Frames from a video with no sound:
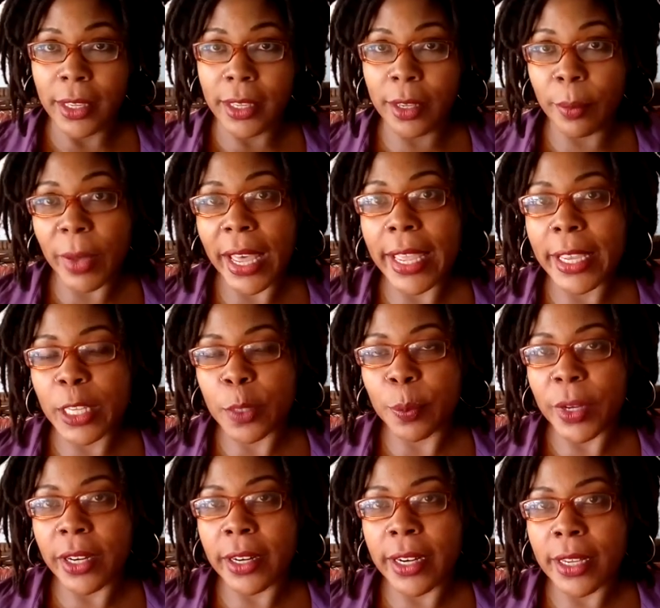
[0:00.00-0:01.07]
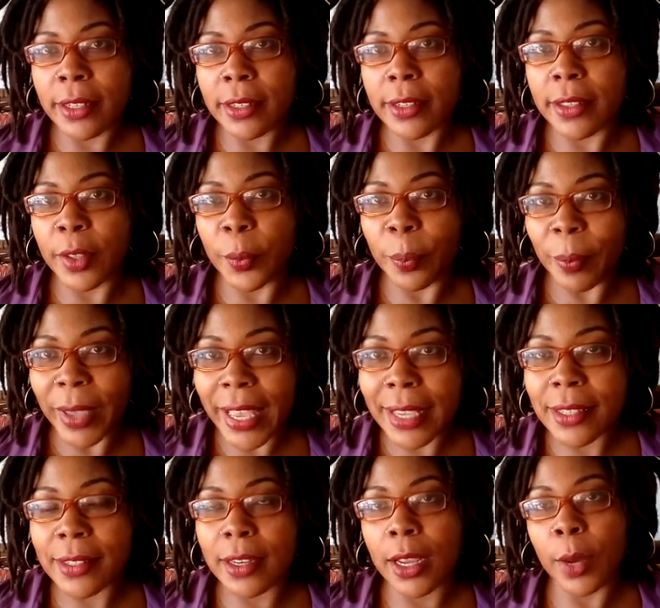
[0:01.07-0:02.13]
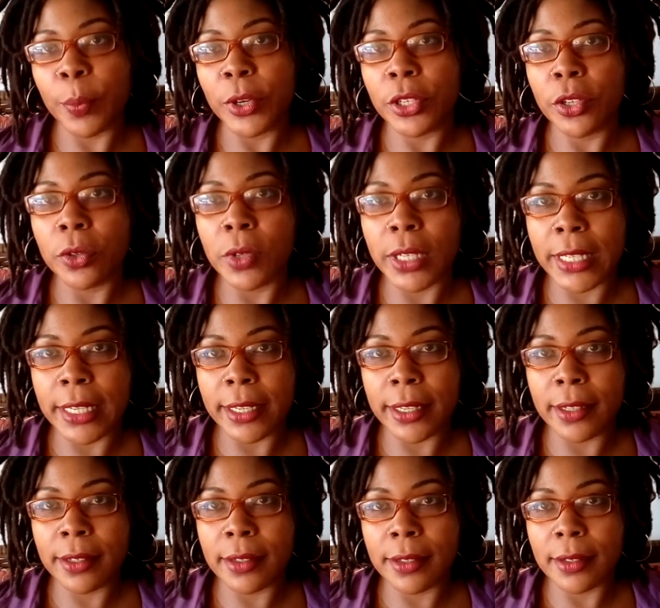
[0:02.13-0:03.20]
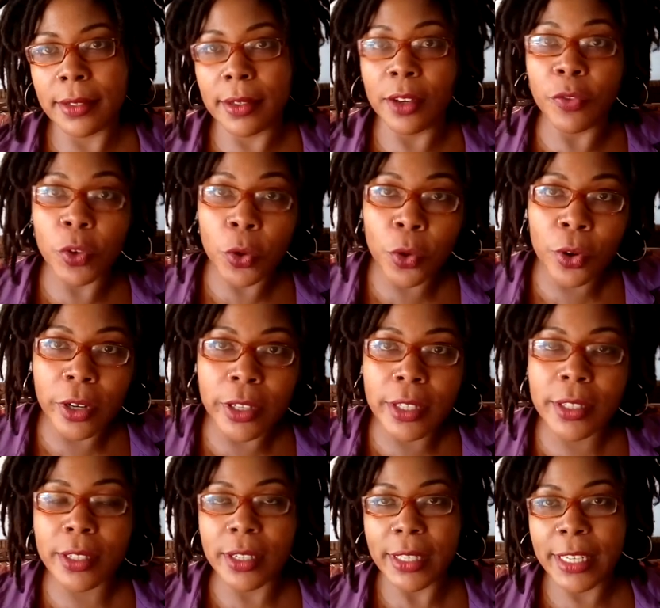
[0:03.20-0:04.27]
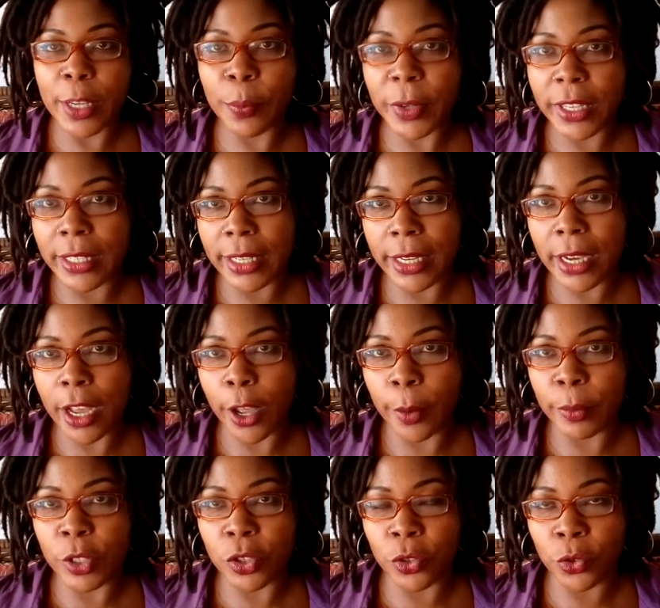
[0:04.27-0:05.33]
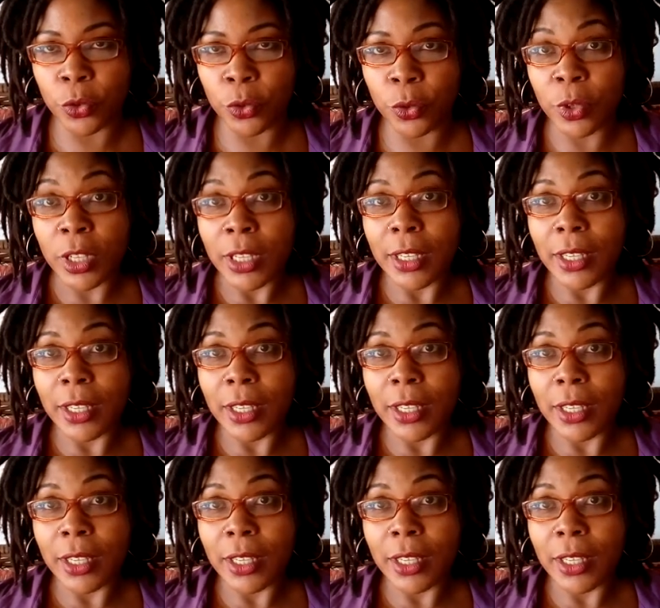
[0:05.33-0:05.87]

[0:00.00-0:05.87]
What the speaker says: In my experience, the best opportunities, of course, typically come to